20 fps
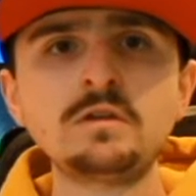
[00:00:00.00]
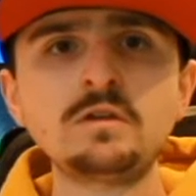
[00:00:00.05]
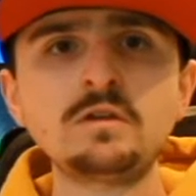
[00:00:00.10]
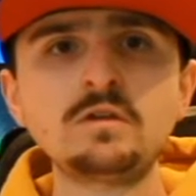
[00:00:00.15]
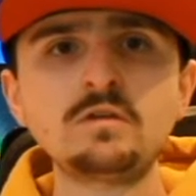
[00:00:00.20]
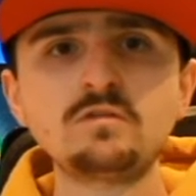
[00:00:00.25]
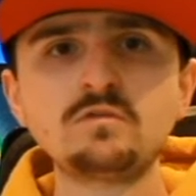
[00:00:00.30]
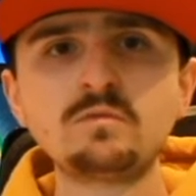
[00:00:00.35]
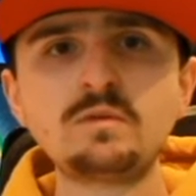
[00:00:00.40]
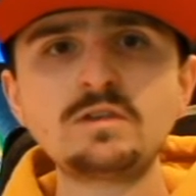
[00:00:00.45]

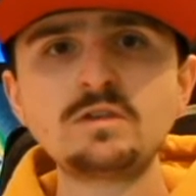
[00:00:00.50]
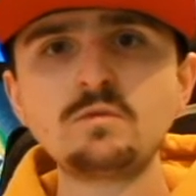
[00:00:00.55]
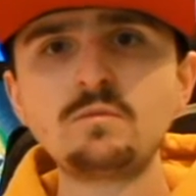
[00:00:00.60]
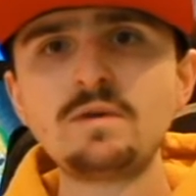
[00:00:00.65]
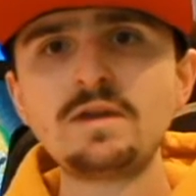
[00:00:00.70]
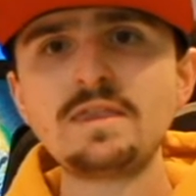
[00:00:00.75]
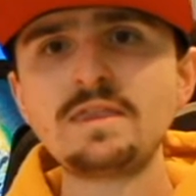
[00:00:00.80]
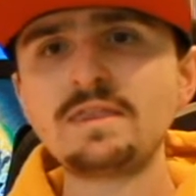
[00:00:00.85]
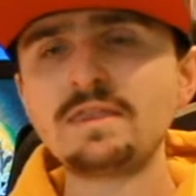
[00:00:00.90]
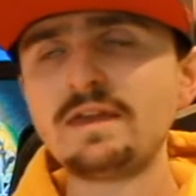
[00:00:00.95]
because when you
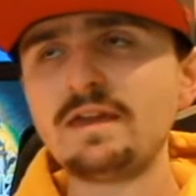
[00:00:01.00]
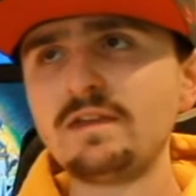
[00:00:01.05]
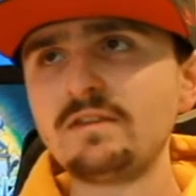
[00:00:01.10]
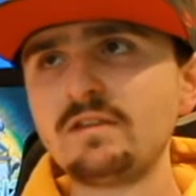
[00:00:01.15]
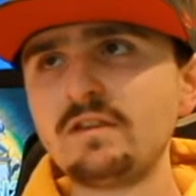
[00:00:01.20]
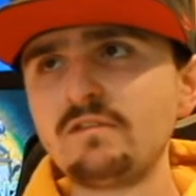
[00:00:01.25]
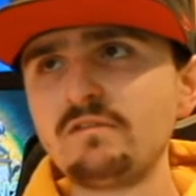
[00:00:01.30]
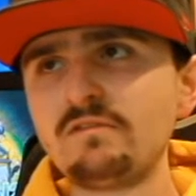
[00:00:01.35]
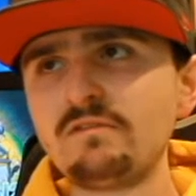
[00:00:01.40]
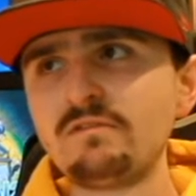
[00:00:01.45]
win, that
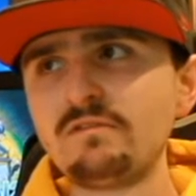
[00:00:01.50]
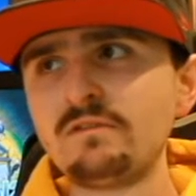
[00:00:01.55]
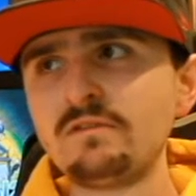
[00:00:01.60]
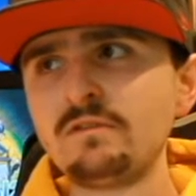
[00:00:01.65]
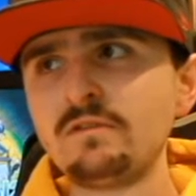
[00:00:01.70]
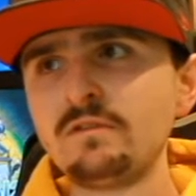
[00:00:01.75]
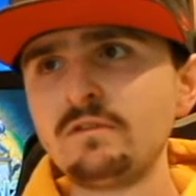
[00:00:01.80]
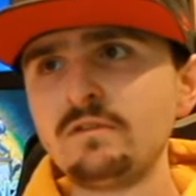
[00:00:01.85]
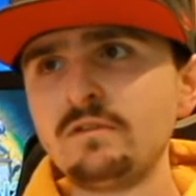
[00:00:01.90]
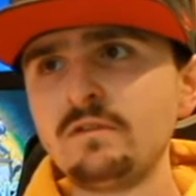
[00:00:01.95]
doesn't
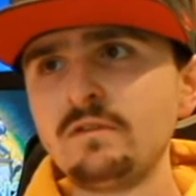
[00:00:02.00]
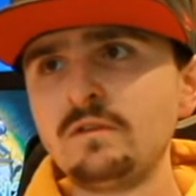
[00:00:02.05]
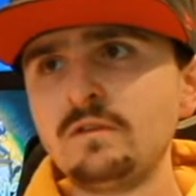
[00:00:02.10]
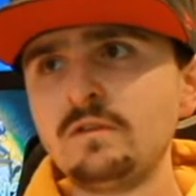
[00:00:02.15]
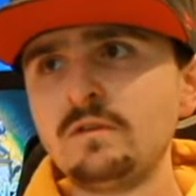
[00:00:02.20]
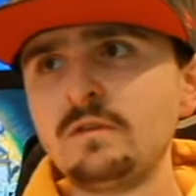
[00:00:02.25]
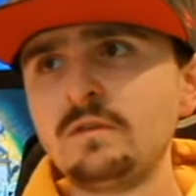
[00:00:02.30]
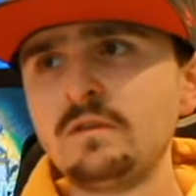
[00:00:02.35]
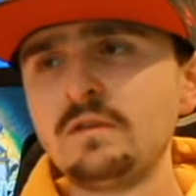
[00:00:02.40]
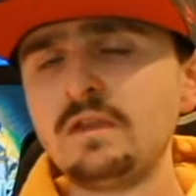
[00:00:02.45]

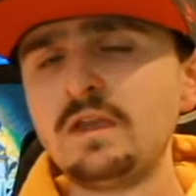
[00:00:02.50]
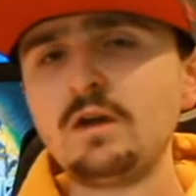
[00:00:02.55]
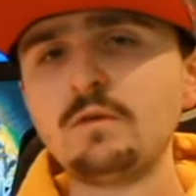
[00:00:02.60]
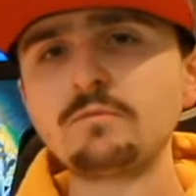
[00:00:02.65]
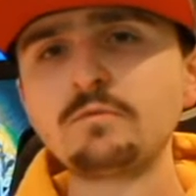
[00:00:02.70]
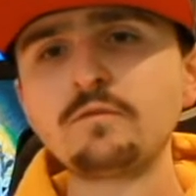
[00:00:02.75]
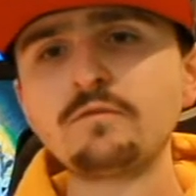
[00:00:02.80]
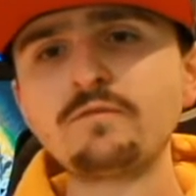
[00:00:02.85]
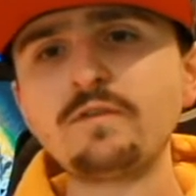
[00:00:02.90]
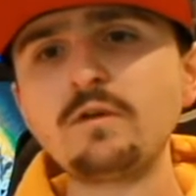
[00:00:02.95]
help
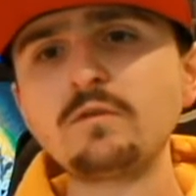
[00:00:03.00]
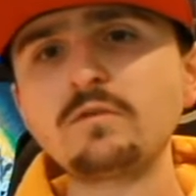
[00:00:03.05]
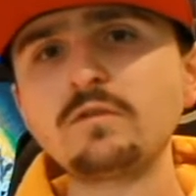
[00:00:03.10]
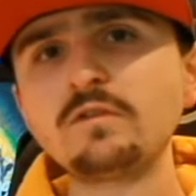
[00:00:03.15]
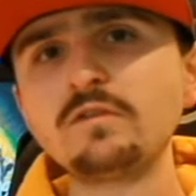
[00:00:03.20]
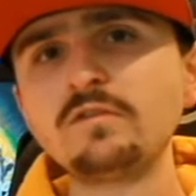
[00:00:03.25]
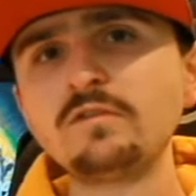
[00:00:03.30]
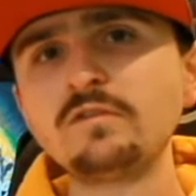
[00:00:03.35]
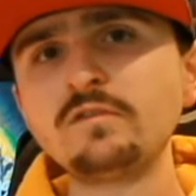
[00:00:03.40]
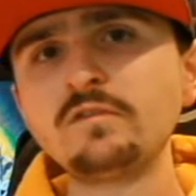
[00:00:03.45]
your
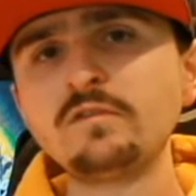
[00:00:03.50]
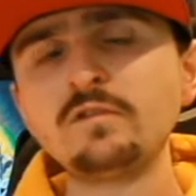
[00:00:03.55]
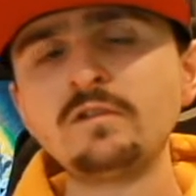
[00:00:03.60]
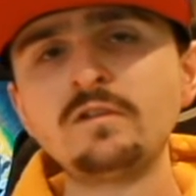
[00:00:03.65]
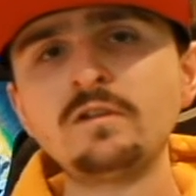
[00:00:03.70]
focus.